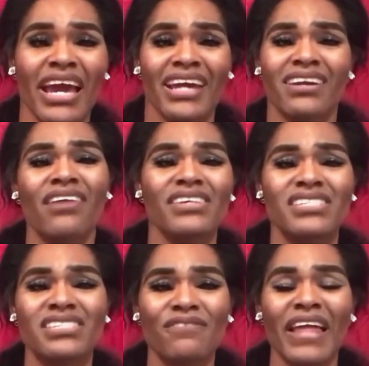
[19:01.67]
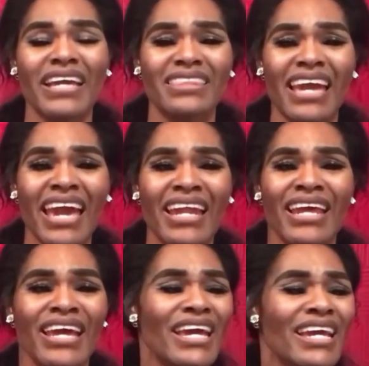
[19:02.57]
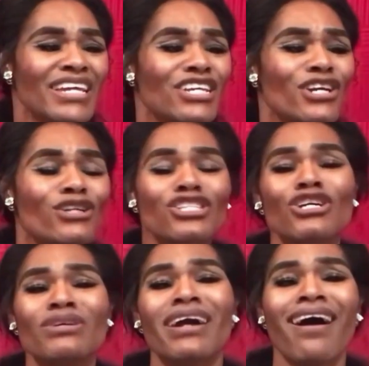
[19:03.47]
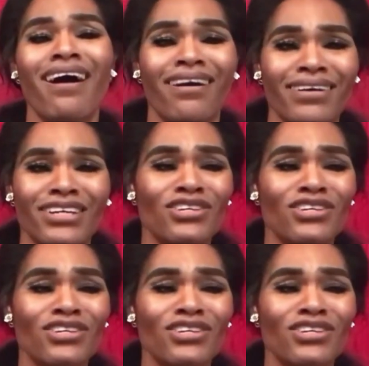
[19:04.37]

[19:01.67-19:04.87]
and all this stuff like that, you're too young.